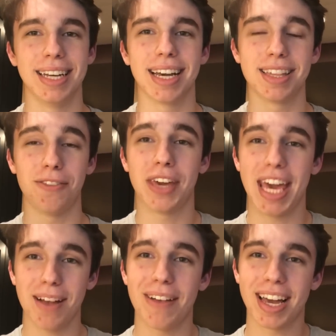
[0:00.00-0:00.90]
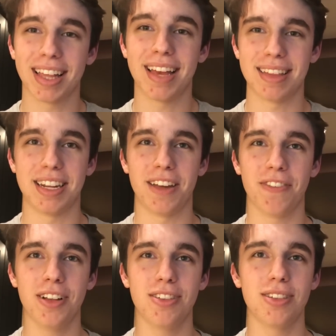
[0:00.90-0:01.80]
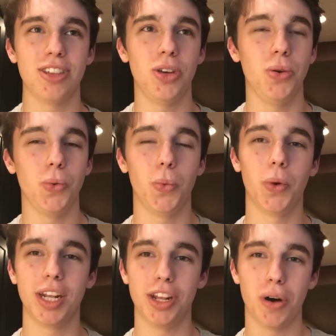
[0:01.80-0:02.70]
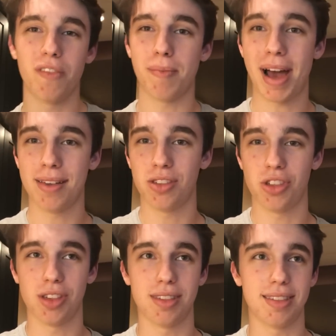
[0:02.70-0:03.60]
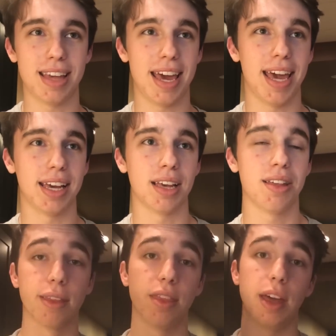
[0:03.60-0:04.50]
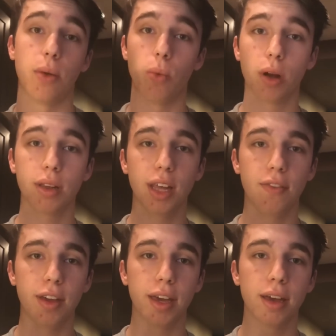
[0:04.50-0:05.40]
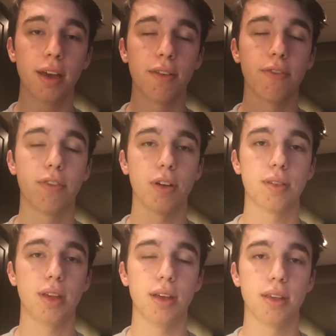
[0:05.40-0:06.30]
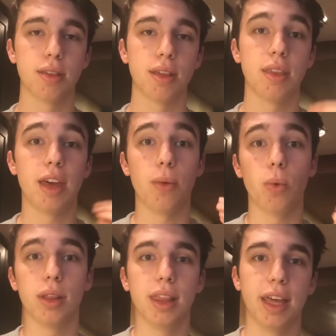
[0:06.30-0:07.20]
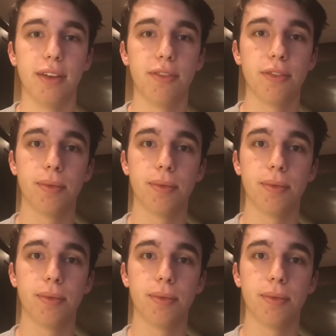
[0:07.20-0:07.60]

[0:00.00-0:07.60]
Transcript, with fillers: because if you can't recognize that difference, you wouldn't know if a passage is saying they were living versus they would live.